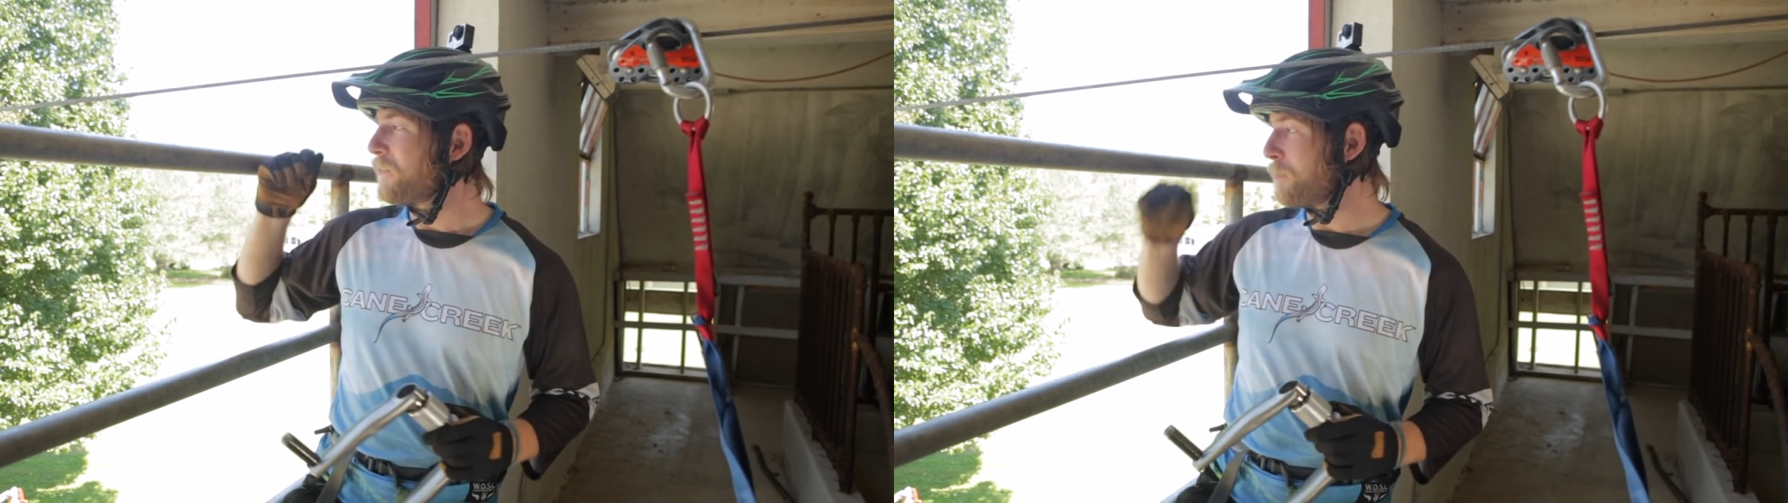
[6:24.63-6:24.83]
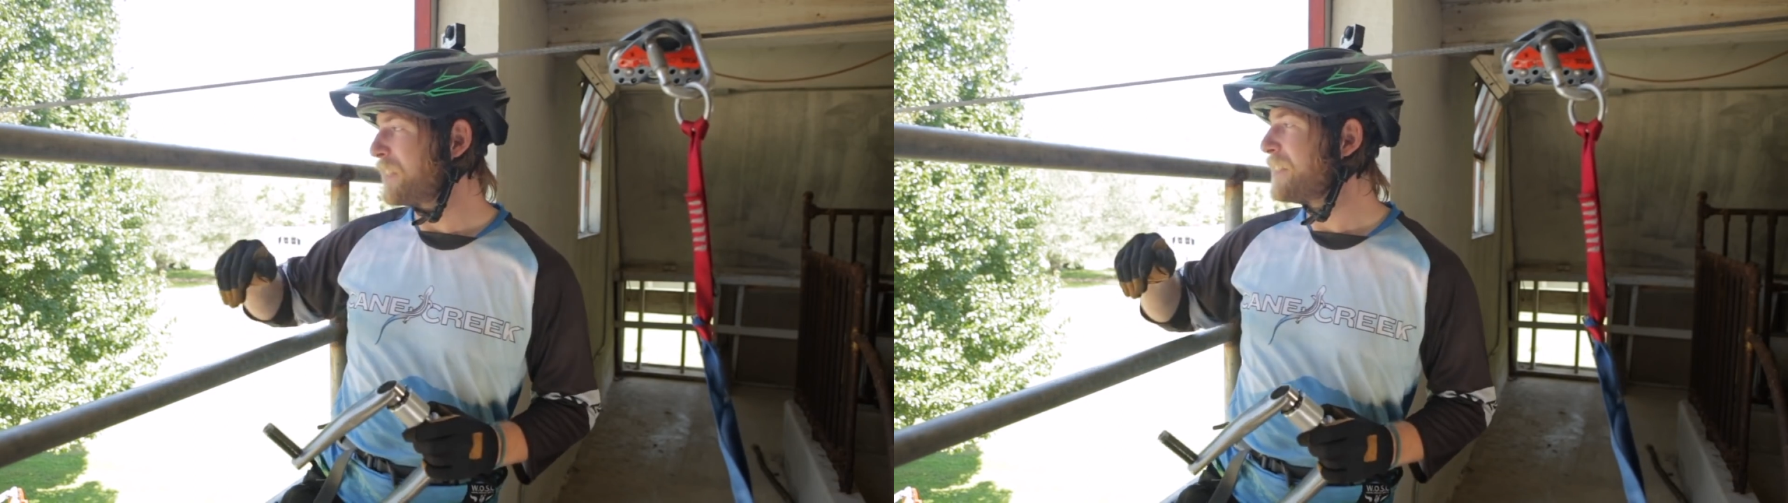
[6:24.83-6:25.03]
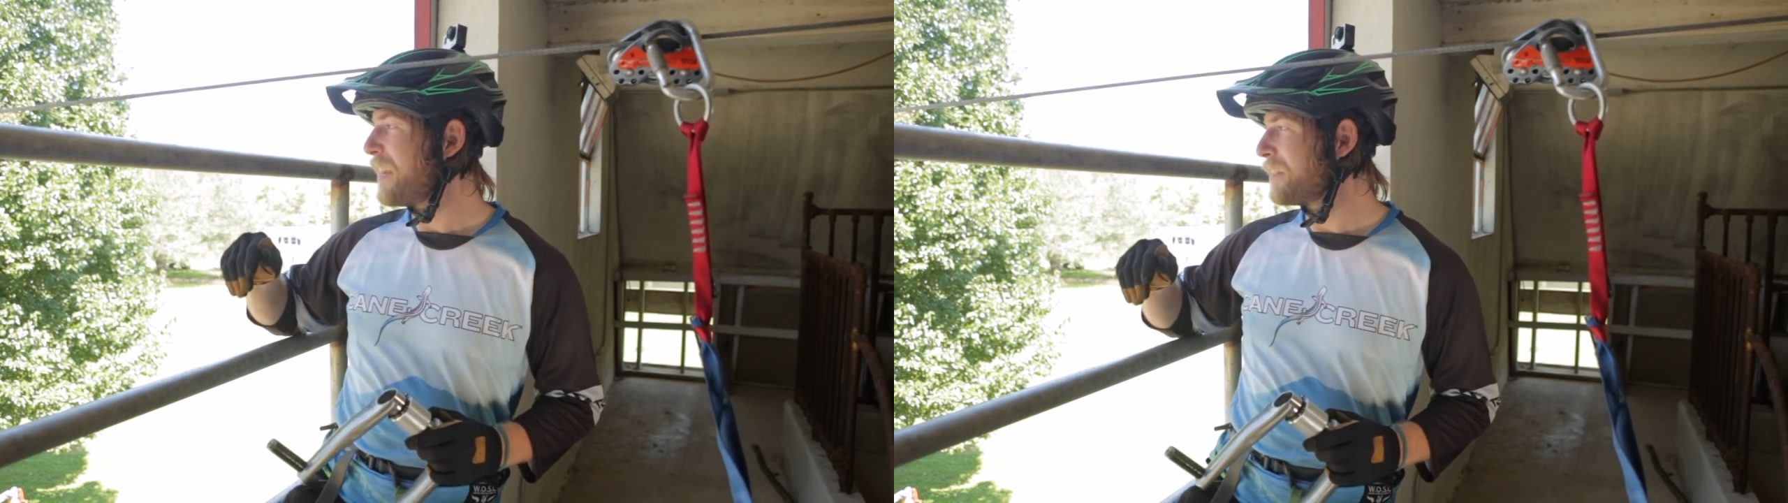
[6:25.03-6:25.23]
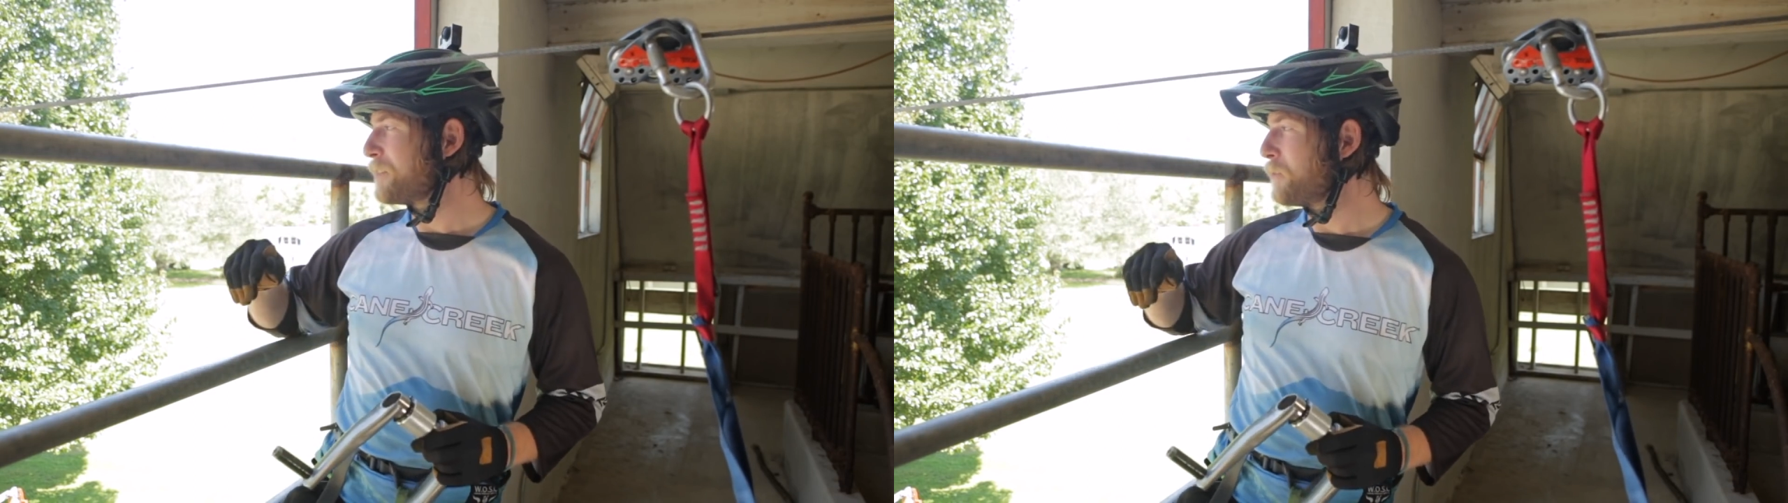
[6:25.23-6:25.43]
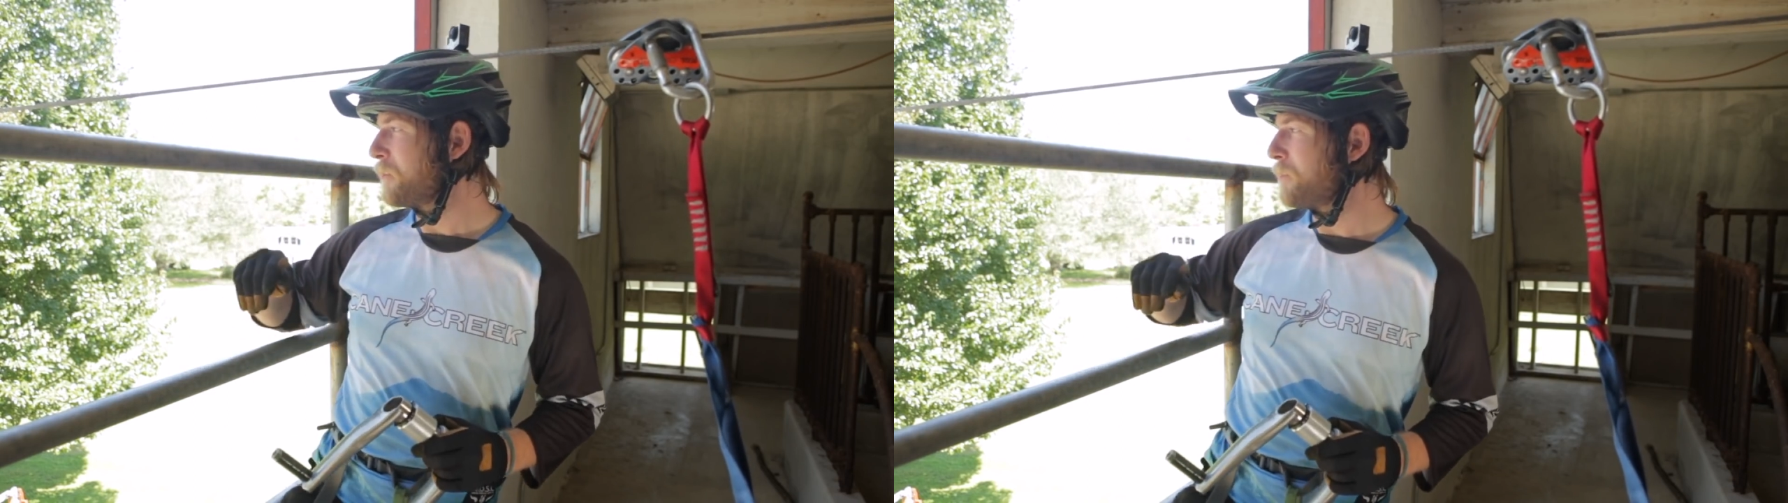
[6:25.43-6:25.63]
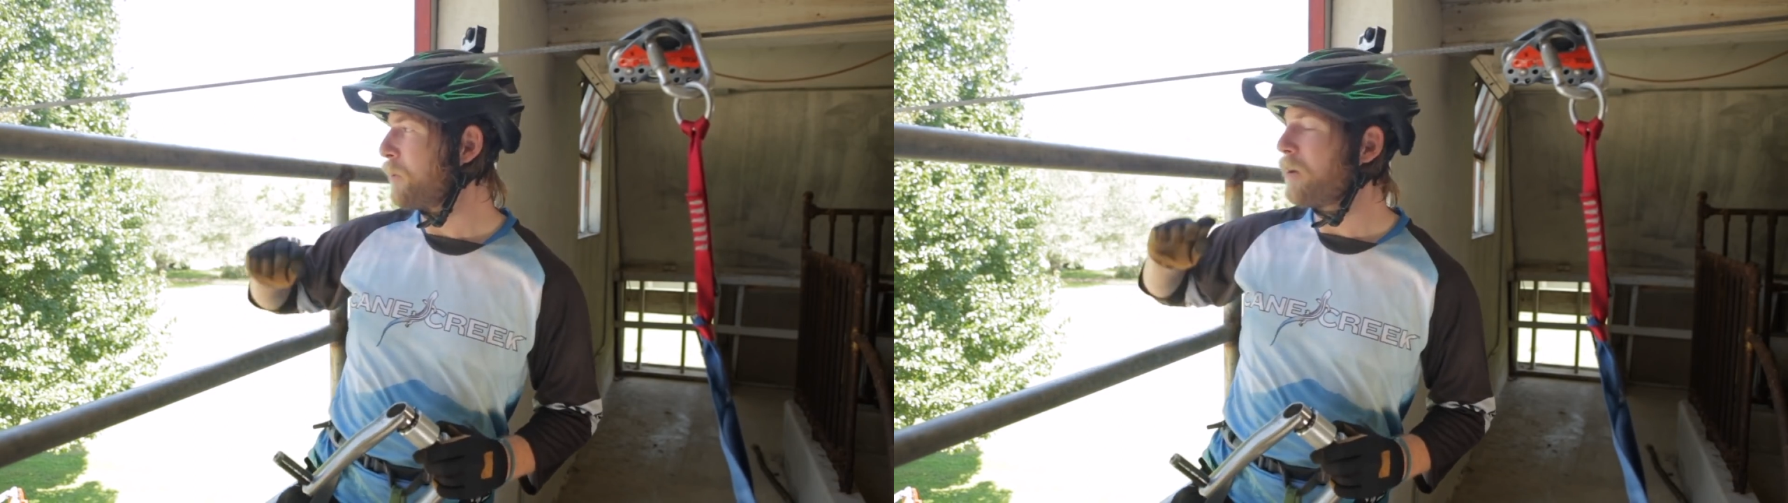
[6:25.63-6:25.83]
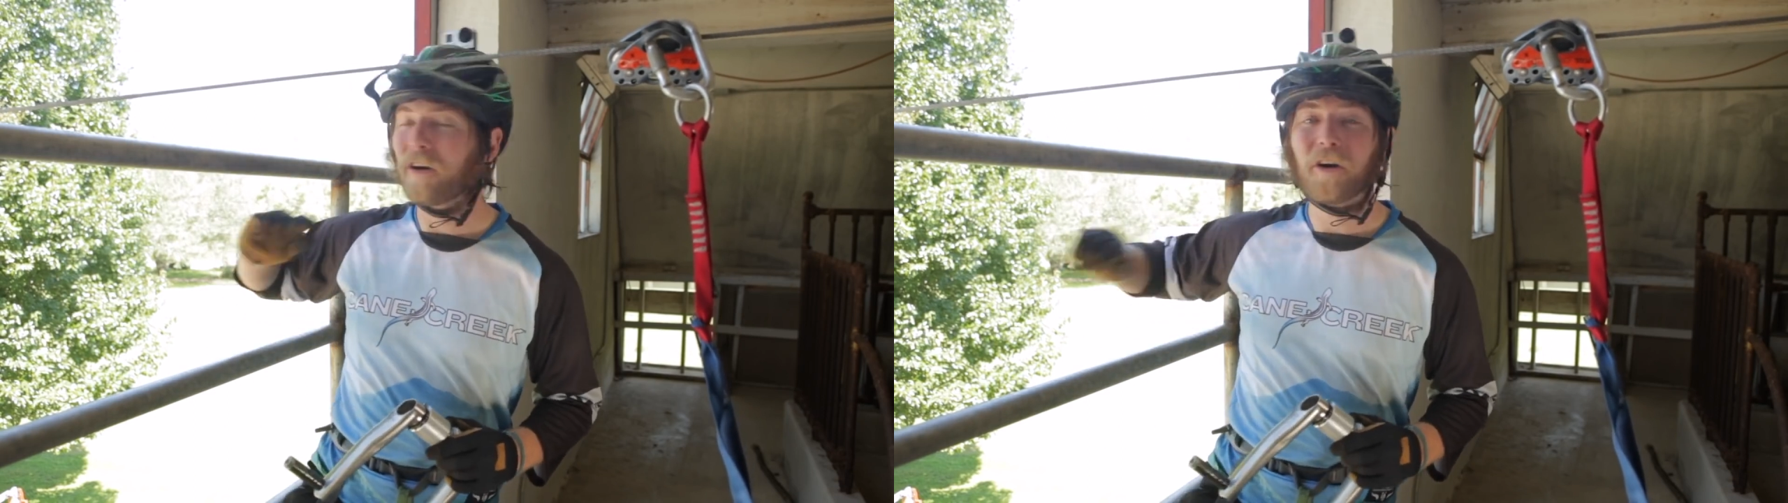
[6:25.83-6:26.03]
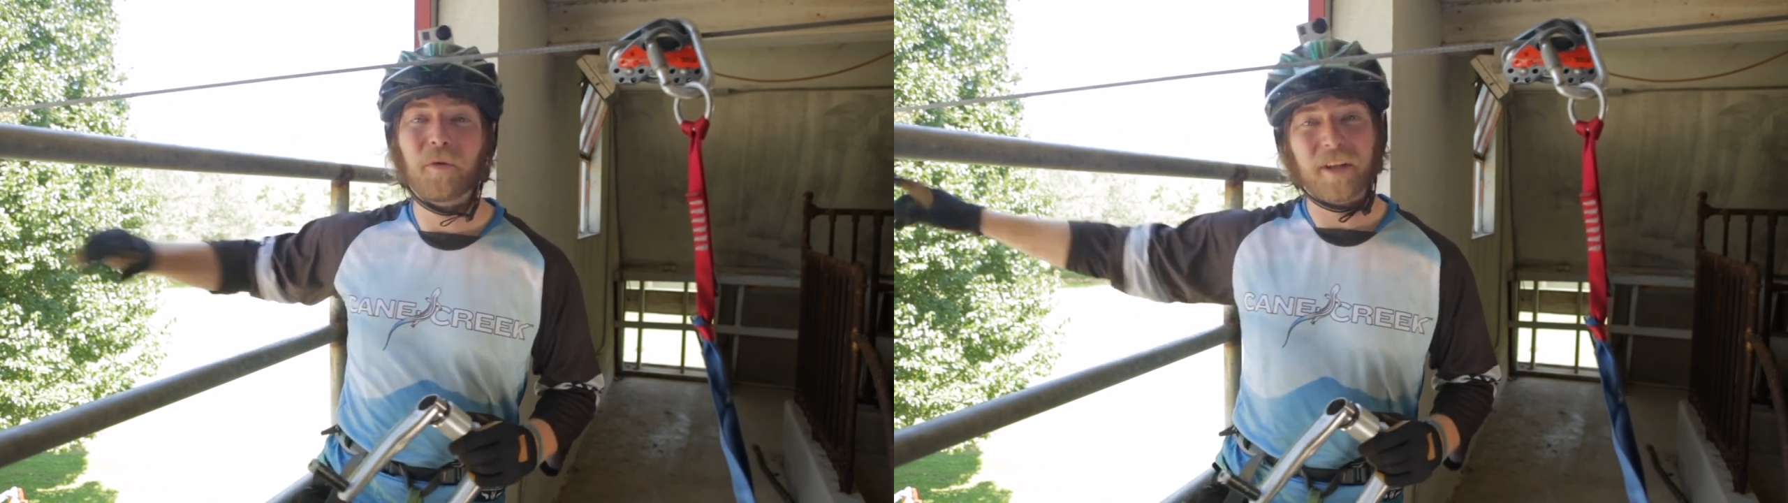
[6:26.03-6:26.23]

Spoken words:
from the second story of the barn all